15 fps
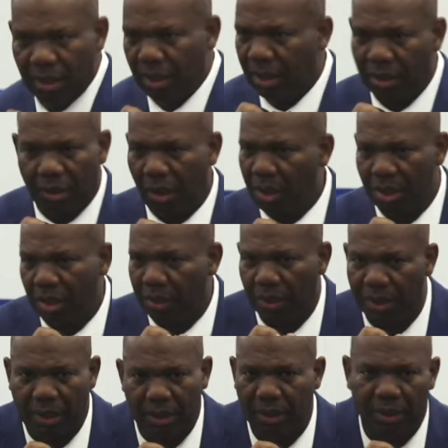Oh, no.
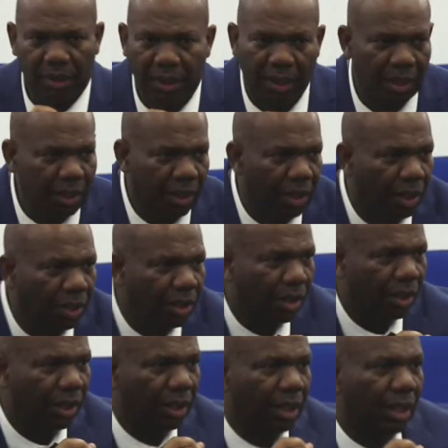Oh, no.
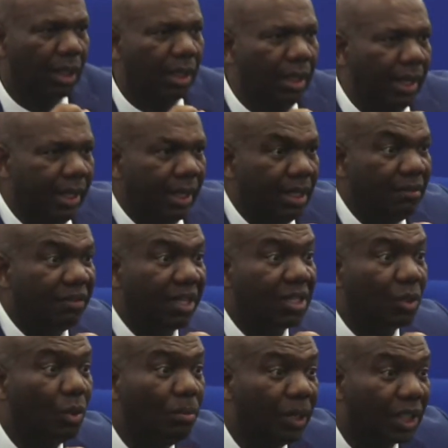Invest too
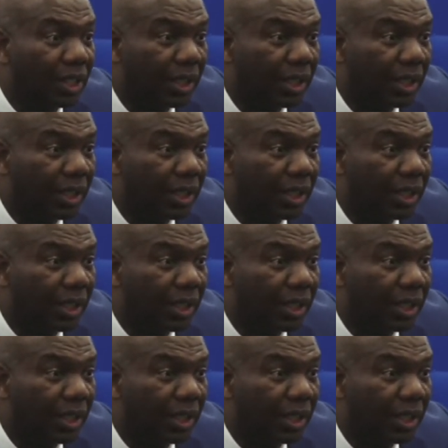much.